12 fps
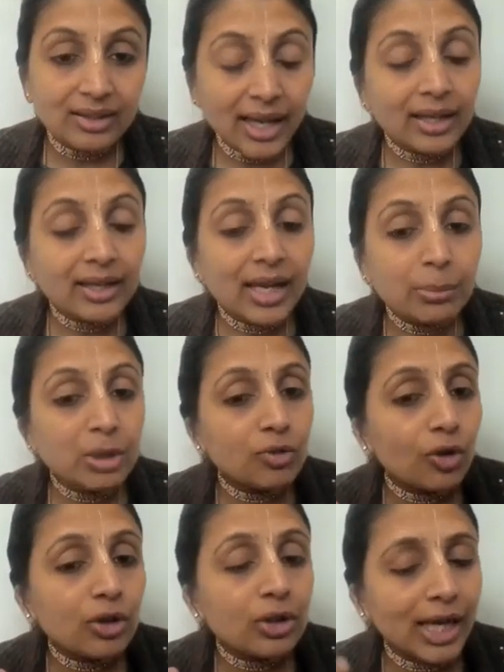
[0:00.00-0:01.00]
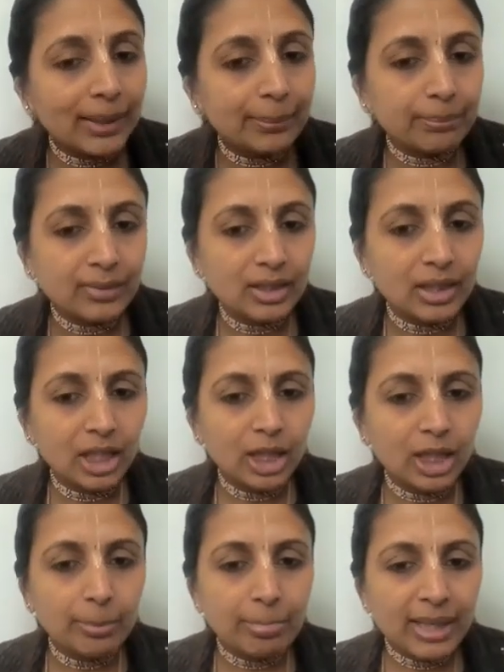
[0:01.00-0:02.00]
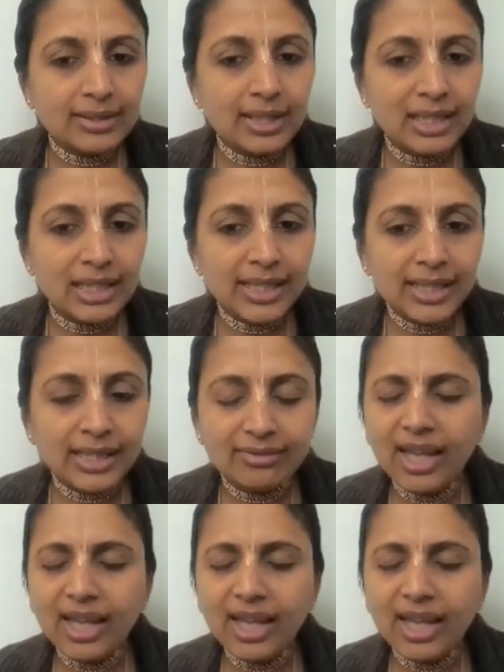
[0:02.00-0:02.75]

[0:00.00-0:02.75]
They are aiming for time. Basically,